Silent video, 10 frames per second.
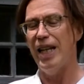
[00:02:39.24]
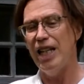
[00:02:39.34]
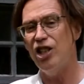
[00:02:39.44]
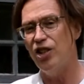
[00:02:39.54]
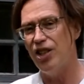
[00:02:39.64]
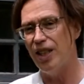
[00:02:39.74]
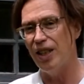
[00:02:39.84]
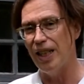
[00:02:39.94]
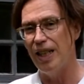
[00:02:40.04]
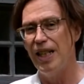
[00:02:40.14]

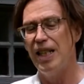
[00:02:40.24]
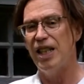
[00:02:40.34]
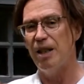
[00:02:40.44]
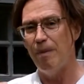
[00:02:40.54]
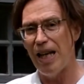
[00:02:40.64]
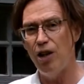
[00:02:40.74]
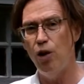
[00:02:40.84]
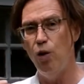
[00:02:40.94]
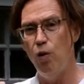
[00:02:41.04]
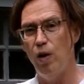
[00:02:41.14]
Interestingly, the men
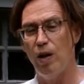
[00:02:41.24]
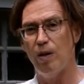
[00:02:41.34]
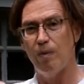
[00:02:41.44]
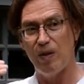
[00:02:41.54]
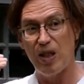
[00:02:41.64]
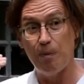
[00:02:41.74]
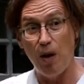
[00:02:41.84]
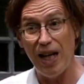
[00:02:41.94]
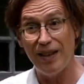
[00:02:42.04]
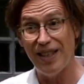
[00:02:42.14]
who
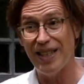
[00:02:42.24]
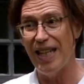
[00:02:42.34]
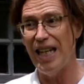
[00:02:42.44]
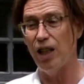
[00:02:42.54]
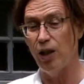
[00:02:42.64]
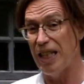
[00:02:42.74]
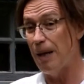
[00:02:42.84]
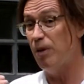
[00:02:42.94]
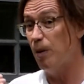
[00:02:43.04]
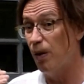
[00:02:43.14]
spot the sale,
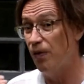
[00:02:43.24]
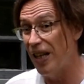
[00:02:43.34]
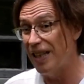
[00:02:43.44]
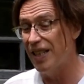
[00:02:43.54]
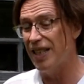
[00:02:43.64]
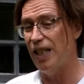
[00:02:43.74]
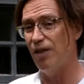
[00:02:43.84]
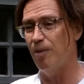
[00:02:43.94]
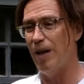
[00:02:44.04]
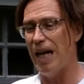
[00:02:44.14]
attempt to prevent the sale
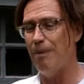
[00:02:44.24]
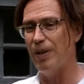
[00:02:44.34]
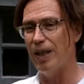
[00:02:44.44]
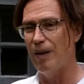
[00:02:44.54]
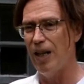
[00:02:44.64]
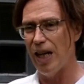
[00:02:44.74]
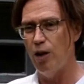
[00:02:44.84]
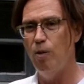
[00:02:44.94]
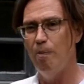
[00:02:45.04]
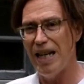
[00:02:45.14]
from happening,
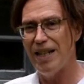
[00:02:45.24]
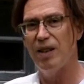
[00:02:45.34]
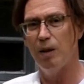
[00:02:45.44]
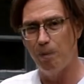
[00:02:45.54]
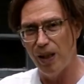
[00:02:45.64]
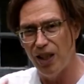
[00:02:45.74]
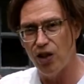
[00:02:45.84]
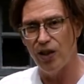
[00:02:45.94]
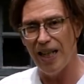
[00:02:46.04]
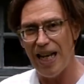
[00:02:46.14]
and who make the
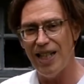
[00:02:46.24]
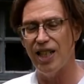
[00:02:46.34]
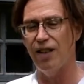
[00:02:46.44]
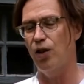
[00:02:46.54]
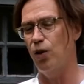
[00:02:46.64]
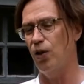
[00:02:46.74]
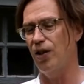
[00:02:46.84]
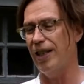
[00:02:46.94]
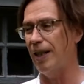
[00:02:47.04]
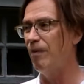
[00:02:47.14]
political case out of the whole
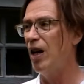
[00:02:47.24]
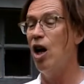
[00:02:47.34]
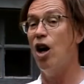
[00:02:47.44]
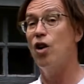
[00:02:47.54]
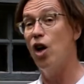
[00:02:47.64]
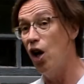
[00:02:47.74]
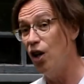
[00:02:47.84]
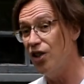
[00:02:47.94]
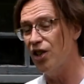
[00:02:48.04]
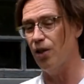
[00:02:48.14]
thing are
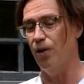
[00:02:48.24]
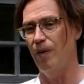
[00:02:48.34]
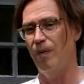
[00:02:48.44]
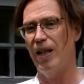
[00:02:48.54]
also